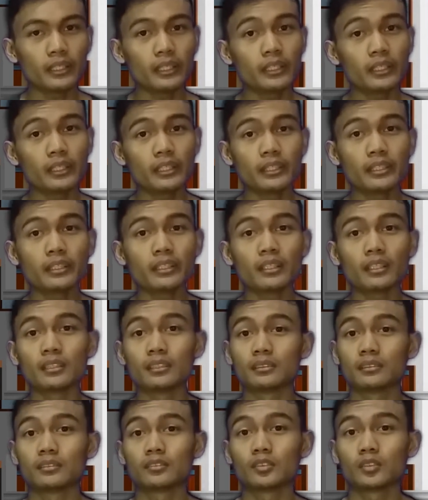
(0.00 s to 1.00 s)
in
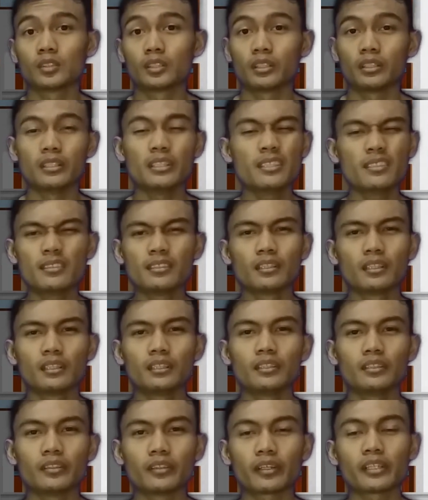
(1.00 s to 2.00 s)
an
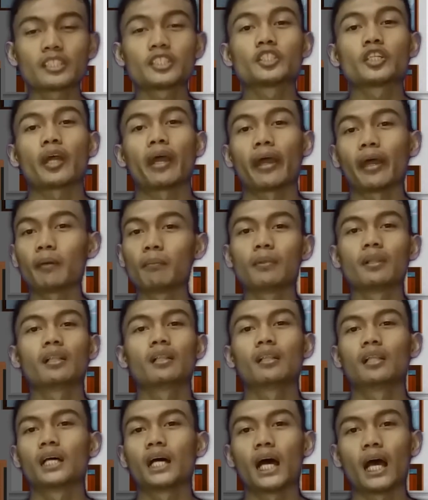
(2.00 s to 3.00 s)
easily
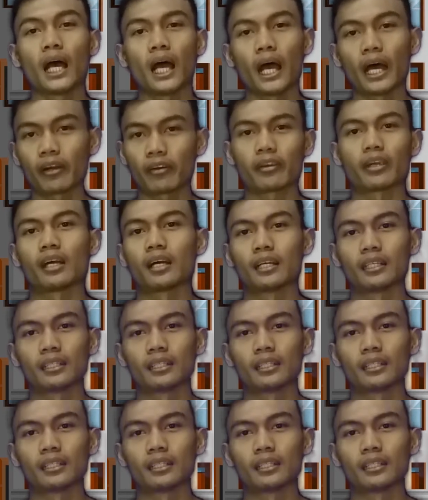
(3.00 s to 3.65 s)
reachable area.